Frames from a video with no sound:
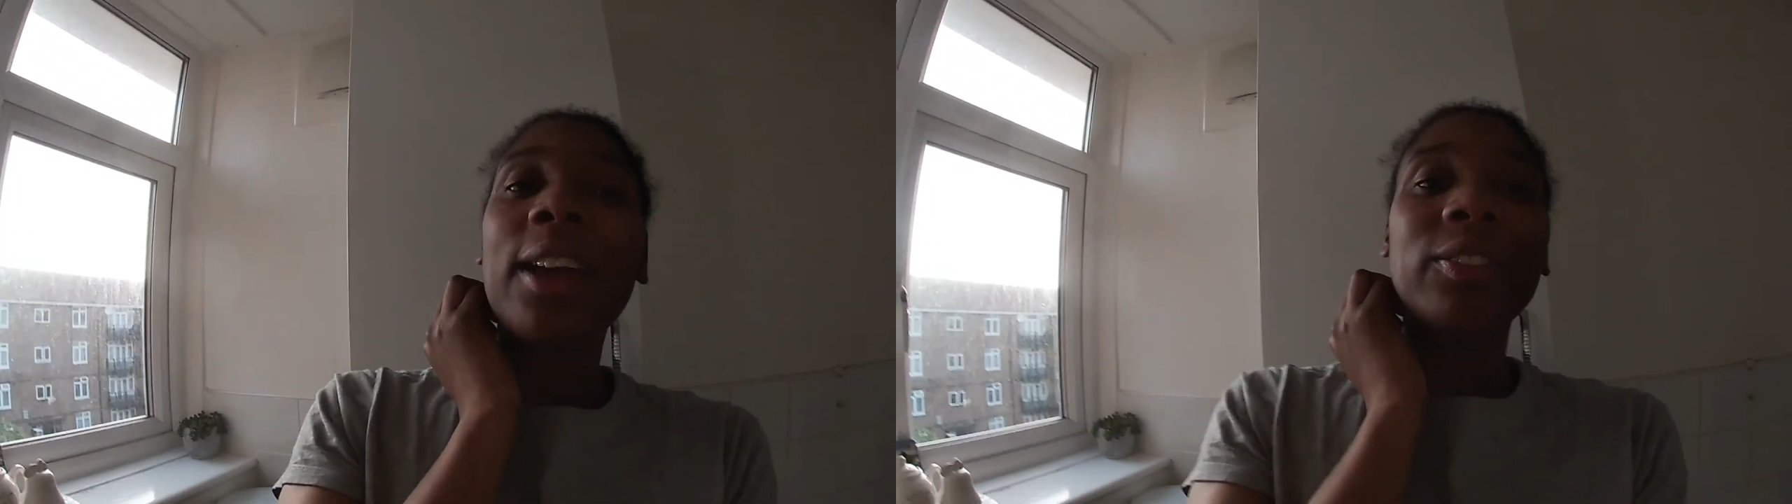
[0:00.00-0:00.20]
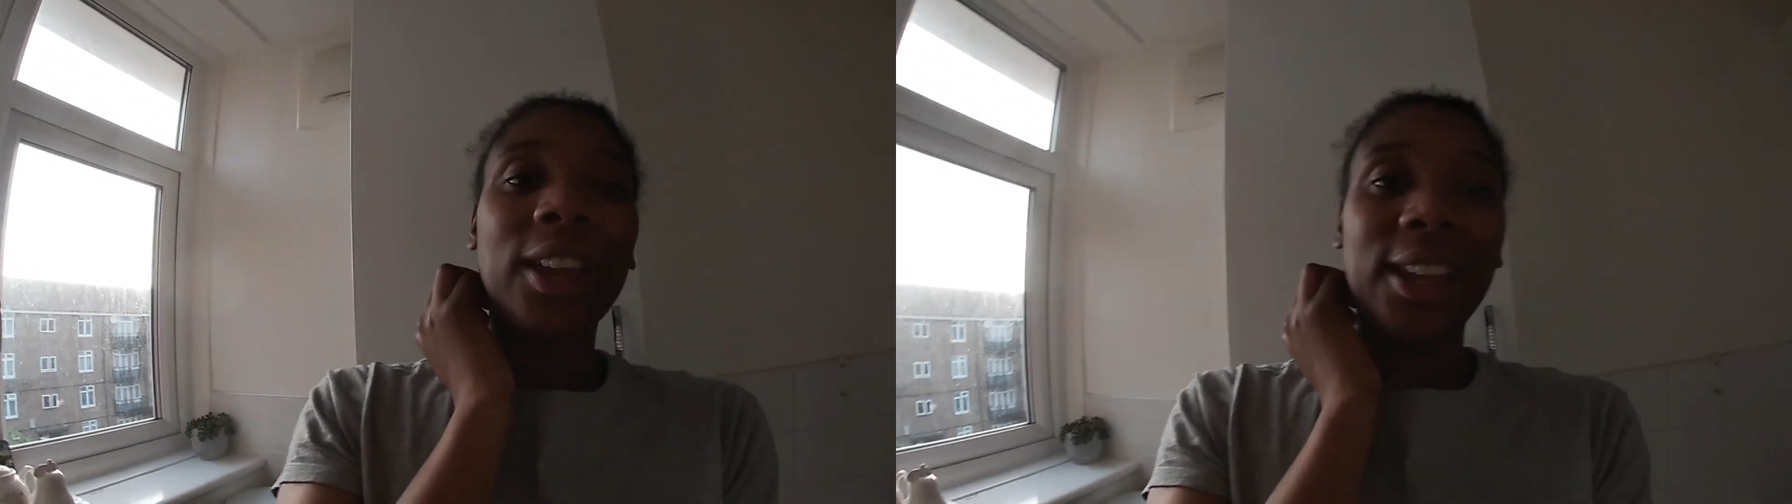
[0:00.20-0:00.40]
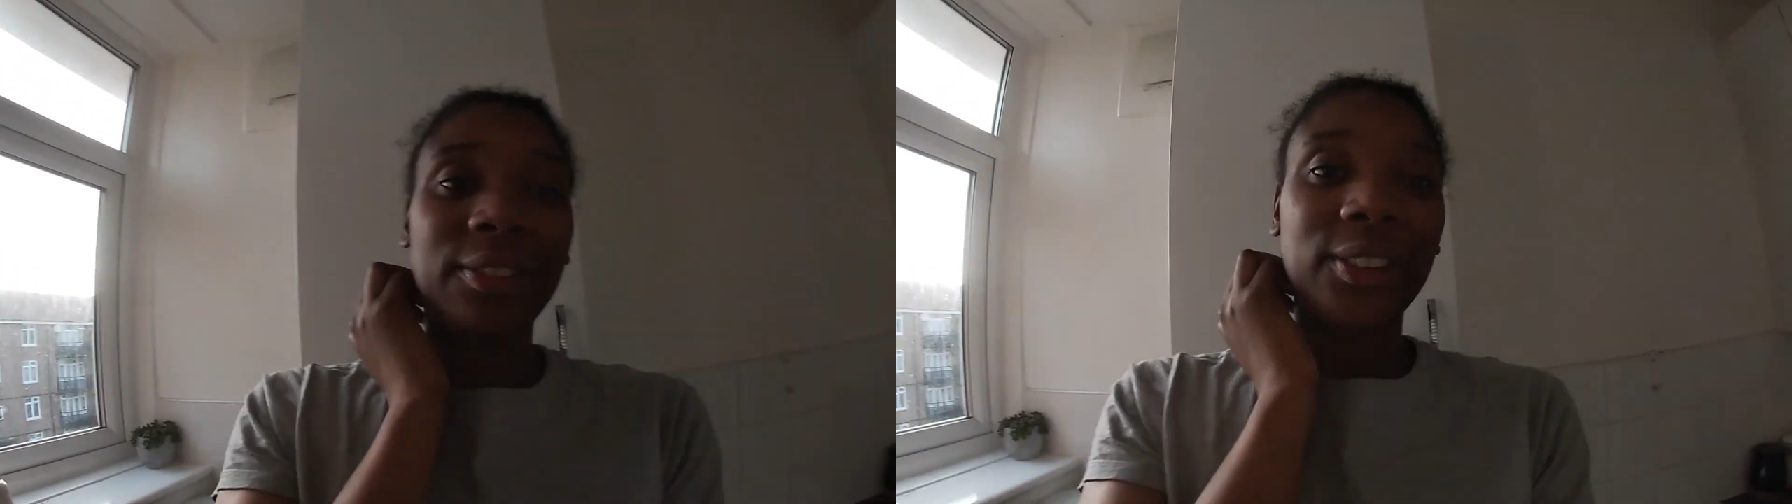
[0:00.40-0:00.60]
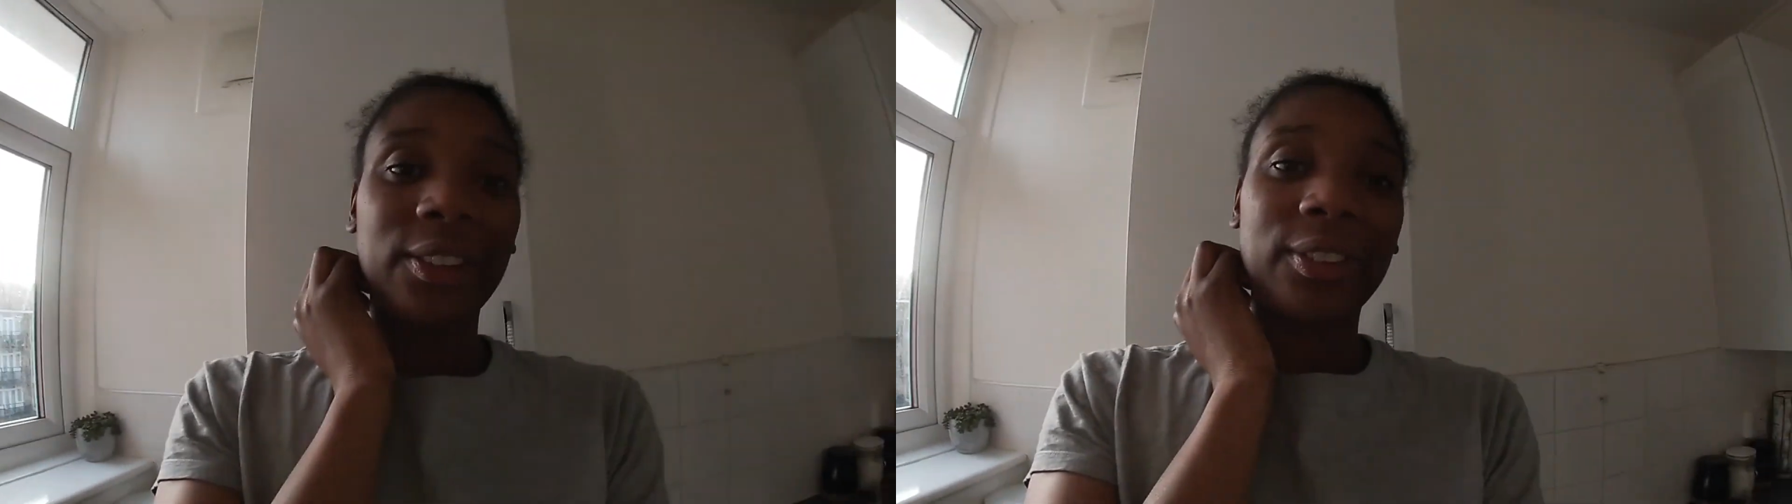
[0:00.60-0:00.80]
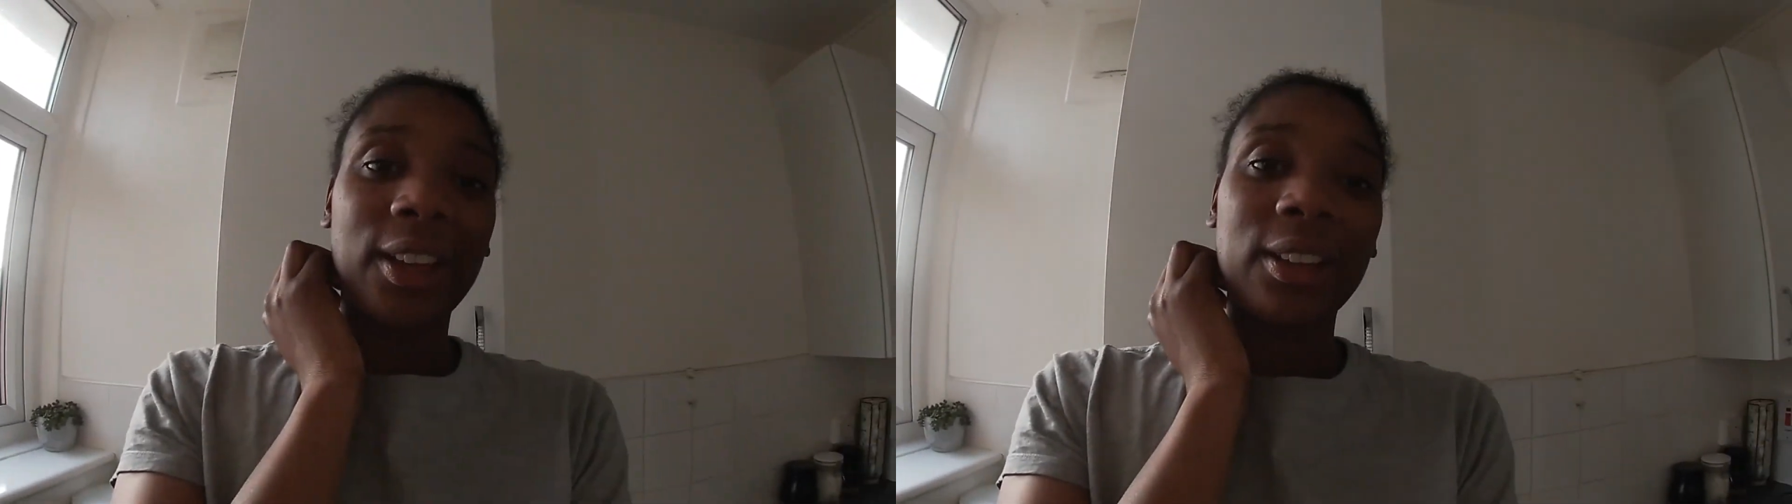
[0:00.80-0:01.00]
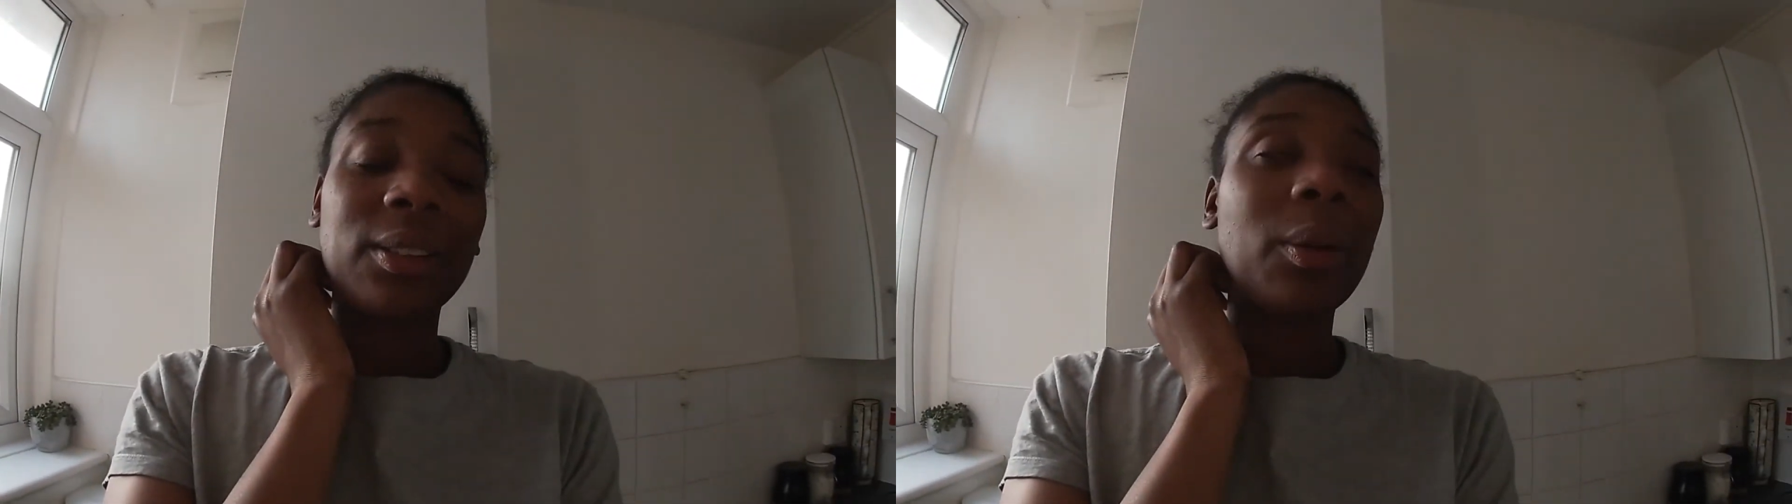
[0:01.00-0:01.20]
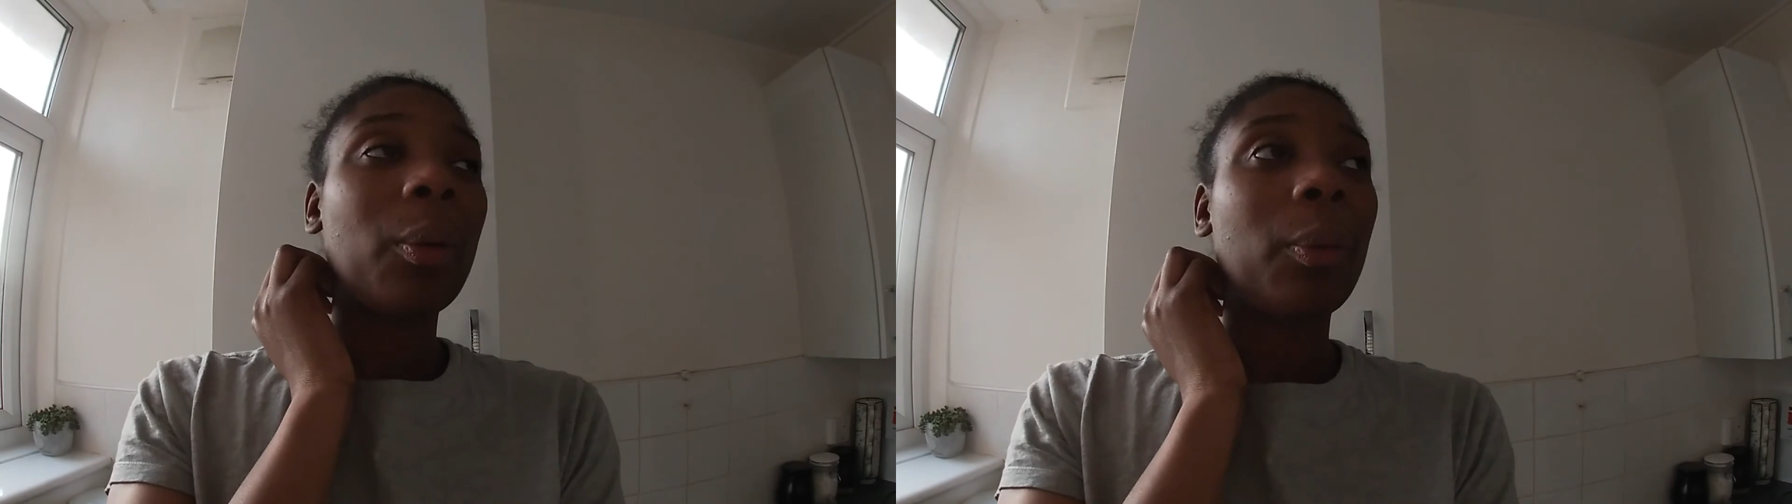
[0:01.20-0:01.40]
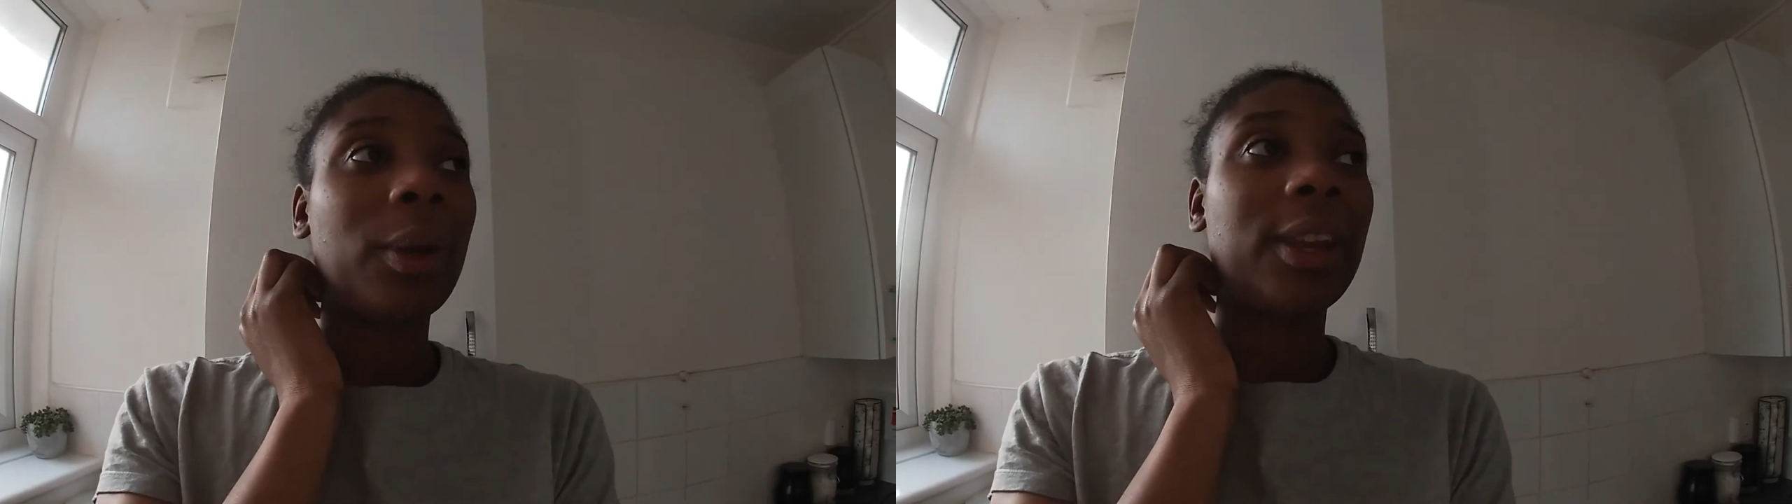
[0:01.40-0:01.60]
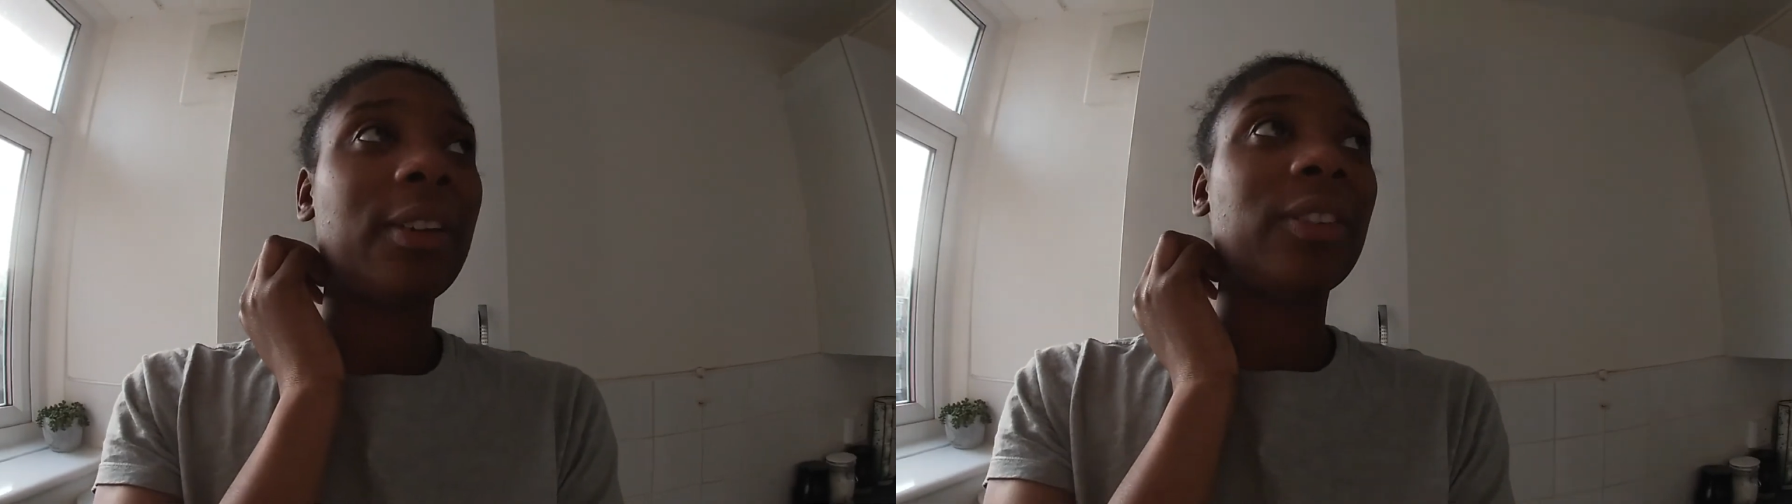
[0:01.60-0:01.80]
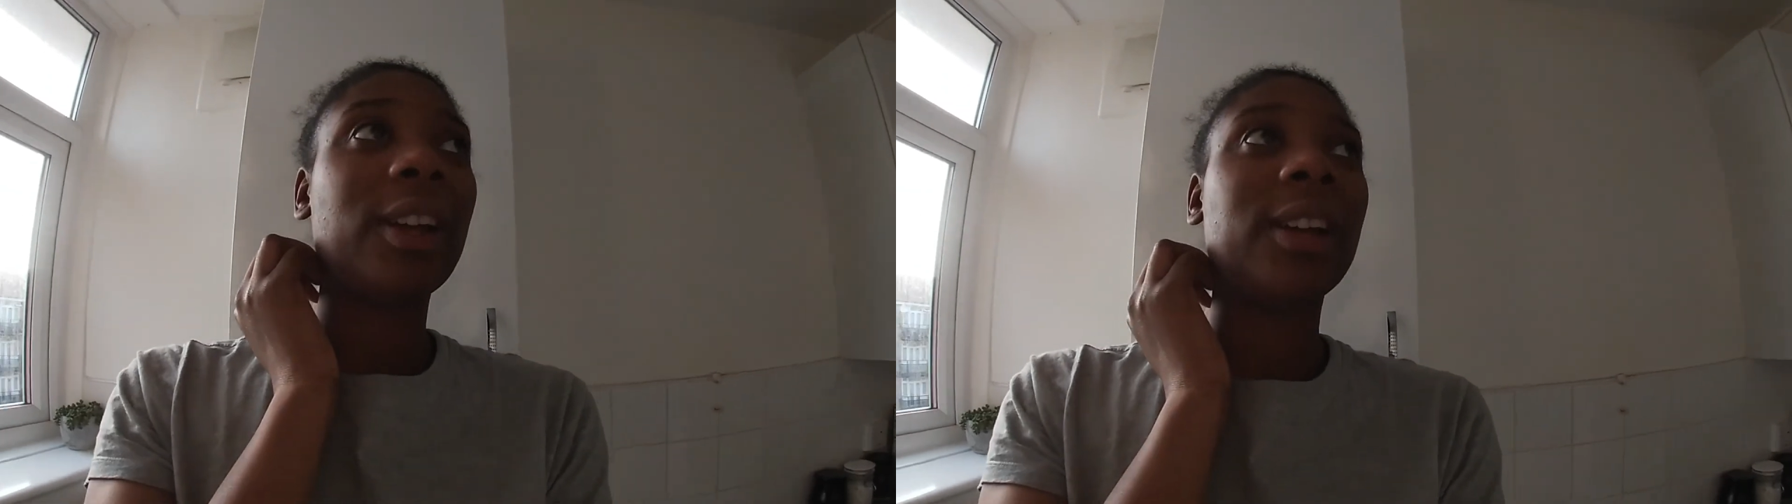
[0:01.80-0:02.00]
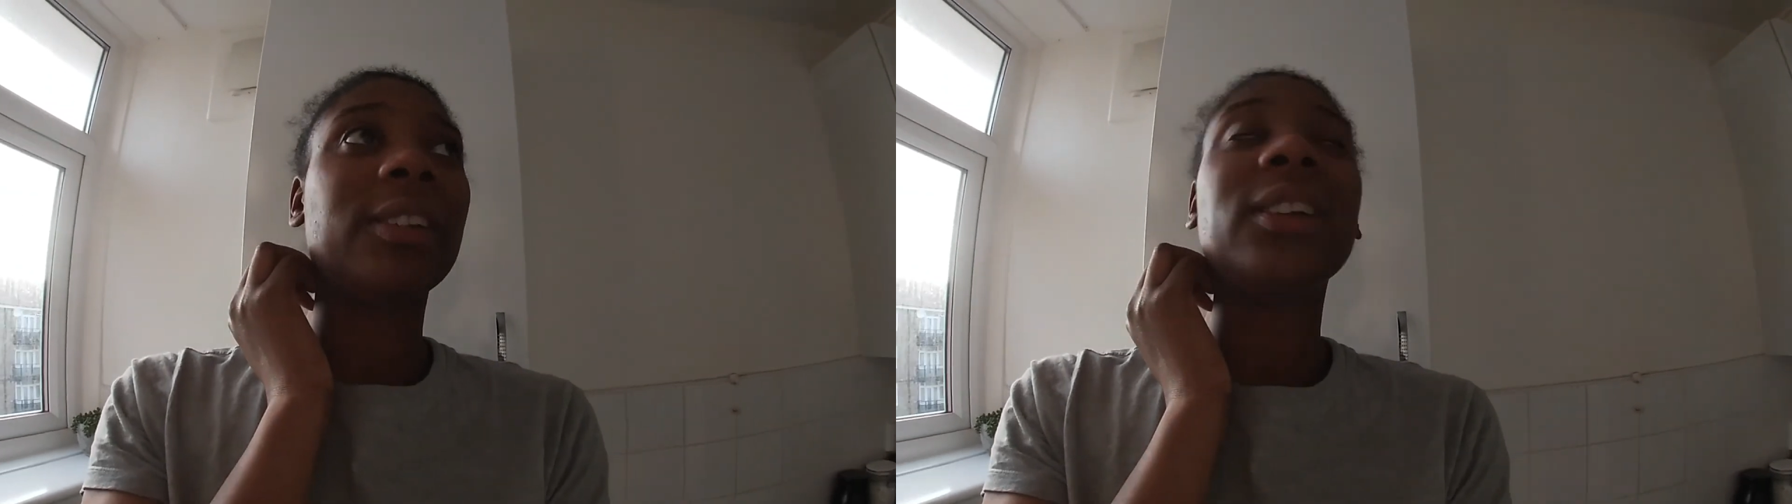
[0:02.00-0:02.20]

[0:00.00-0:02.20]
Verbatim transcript: have hay fever whenever